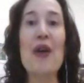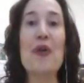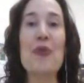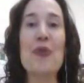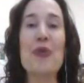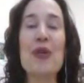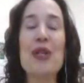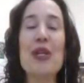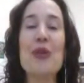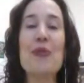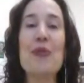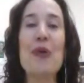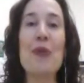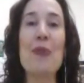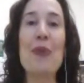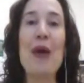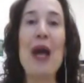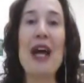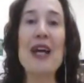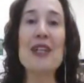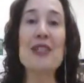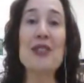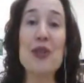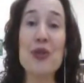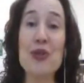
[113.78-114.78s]
and we will
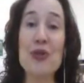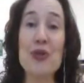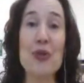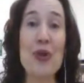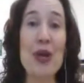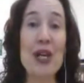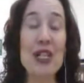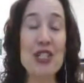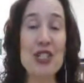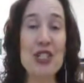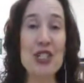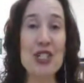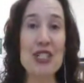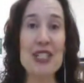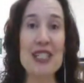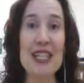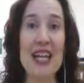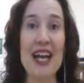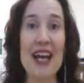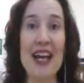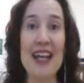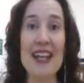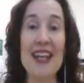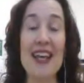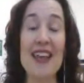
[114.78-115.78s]
pass those questions
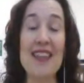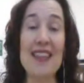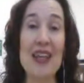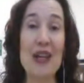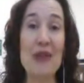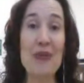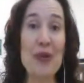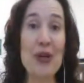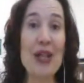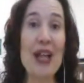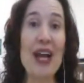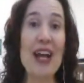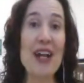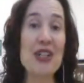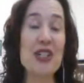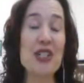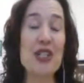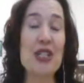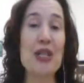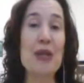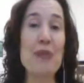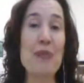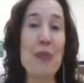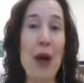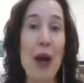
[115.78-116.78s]
on, and then we'll
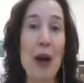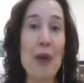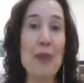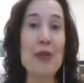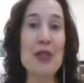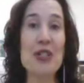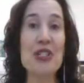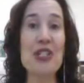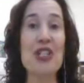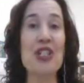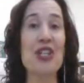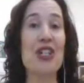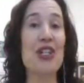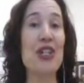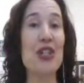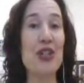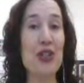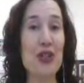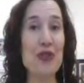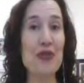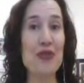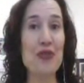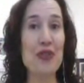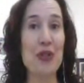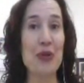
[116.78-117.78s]
actually publish an
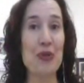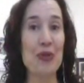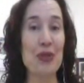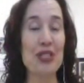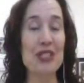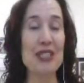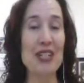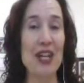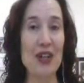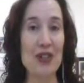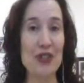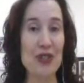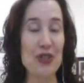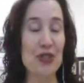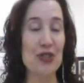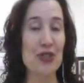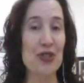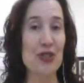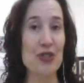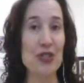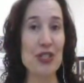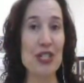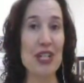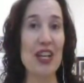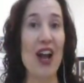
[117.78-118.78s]
interview with Dr.
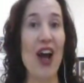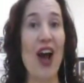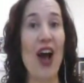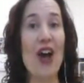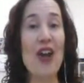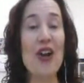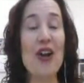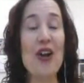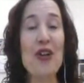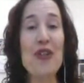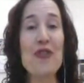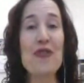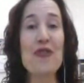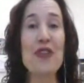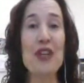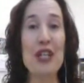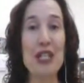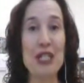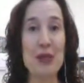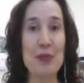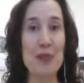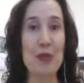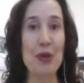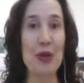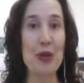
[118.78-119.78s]
Durkin on our
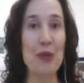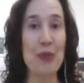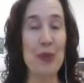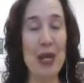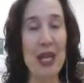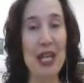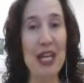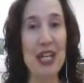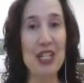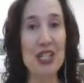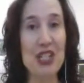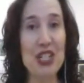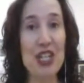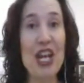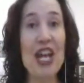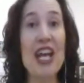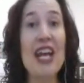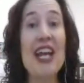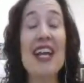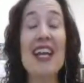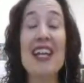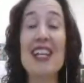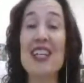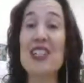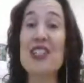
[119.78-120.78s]
Facebook page
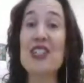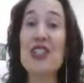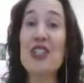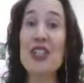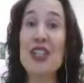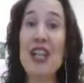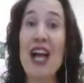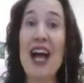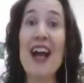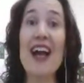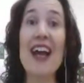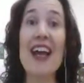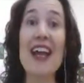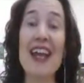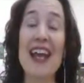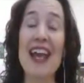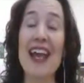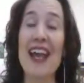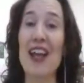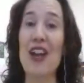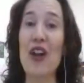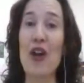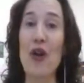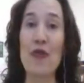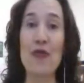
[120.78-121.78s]
in July,
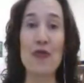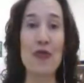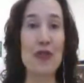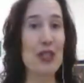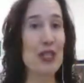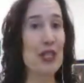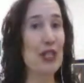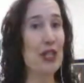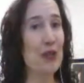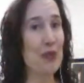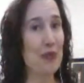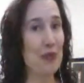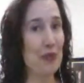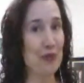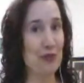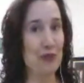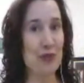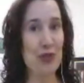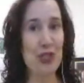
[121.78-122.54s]
and hopefully